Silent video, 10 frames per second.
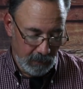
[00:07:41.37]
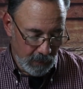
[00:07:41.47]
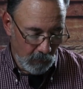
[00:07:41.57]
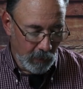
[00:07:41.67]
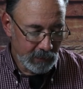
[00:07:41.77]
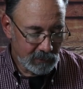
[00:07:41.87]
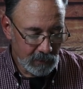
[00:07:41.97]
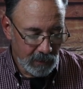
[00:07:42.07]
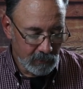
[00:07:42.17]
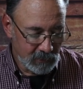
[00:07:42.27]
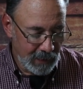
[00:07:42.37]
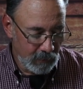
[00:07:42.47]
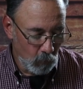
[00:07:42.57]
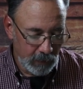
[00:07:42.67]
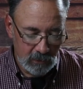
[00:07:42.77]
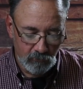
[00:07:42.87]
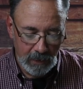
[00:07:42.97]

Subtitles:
Now, I want us to understand what is